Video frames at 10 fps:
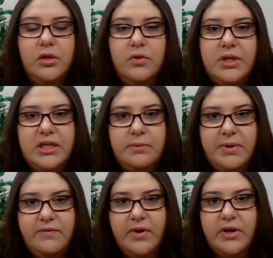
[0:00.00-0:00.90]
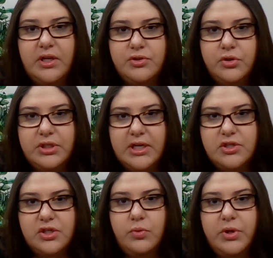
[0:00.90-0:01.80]
You need to be very
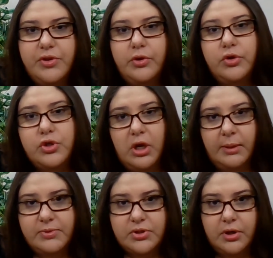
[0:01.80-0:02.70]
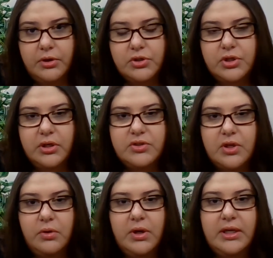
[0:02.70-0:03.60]
strategic with your job search.
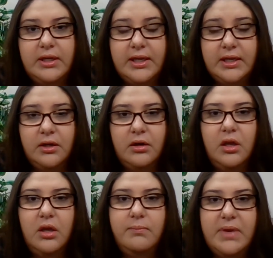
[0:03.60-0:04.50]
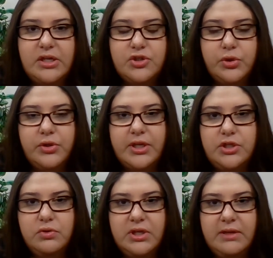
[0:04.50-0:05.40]
So again, make sure
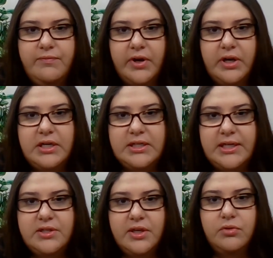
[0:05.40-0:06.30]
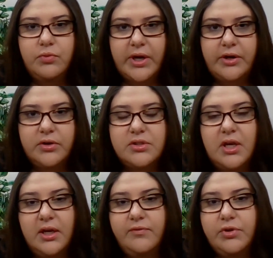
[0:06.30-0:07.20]
that you keep very detailed records
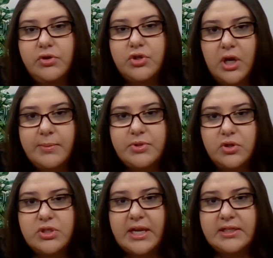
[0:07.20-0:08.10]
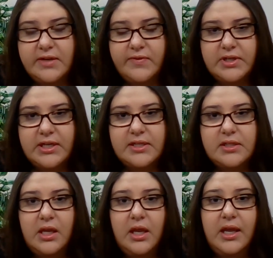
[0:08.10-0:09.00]
of your job search
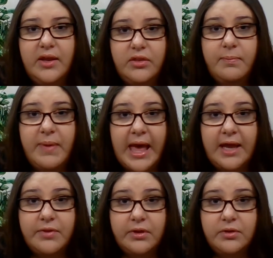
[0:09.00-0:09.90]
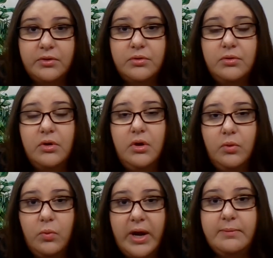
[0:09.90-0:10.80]
activities. In the back of the little
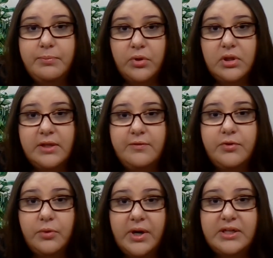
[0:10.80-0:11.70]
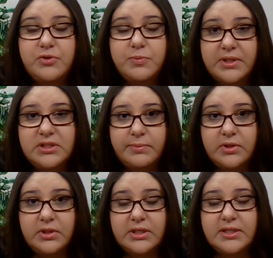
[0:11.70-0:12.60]
white booklet for the rights
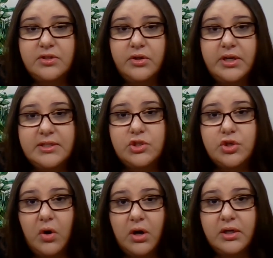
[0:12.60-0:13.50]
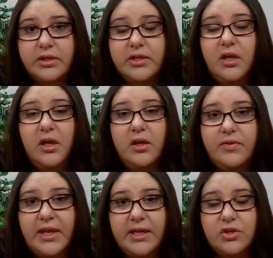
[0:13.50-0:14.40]
responsibilities, there is a chart
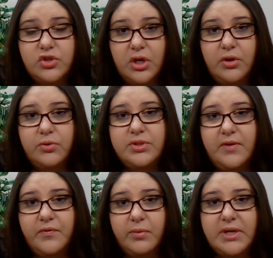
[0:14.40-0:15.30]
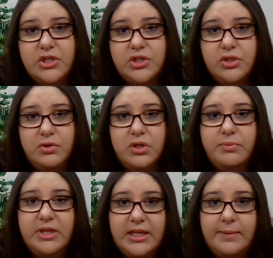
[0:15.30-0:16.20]
that shows the information you
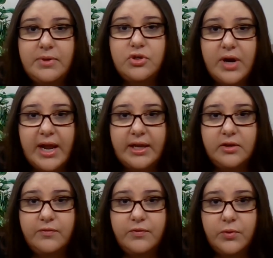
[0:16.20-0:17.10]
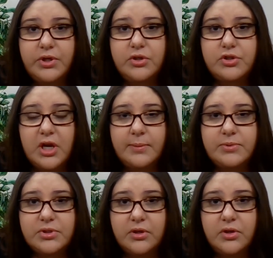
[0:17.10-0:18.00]
need to be keeping track of for your
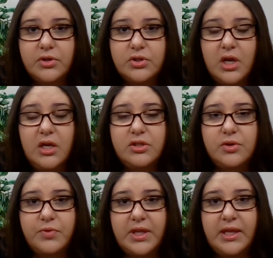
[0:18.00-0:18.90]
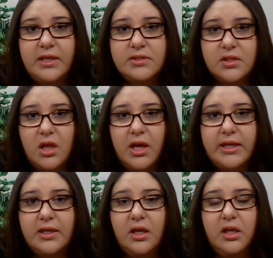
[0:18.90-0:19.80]
job search. So things
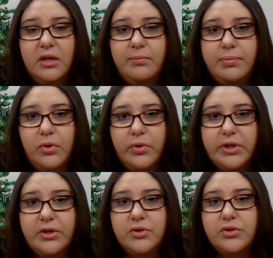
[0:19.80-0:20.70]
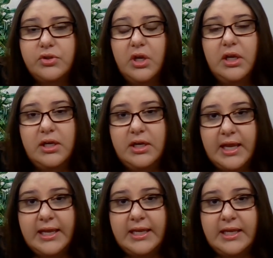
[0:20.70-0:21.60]
like employers'
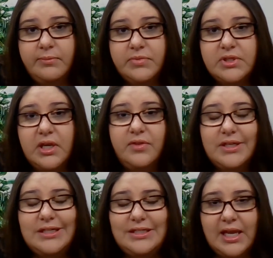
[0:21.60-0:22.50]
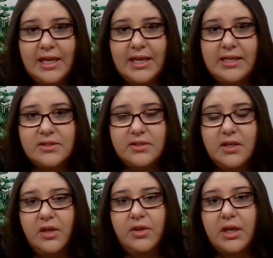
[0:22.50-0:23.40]
names, the
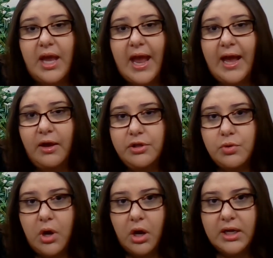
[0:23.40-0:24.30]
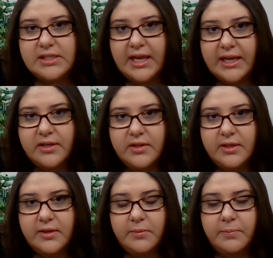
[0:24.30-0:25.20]
dates, how you contacted
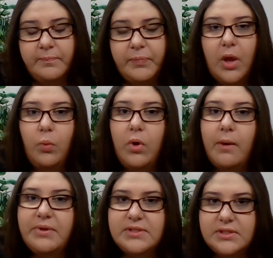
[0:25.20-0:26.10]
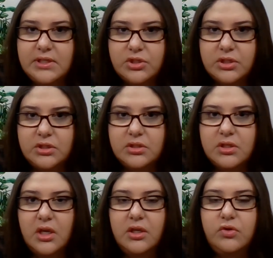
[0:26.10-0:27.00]
them, what
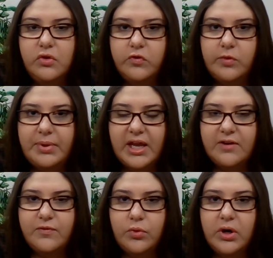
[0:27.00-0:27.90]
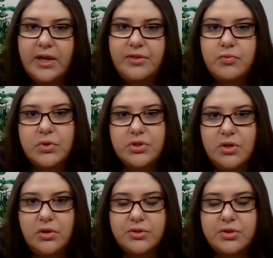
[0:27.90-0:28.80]
positions you have applied for, and the
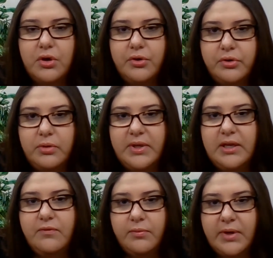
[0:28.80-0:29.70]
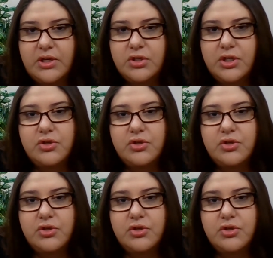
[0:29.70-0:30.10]
results are going to be information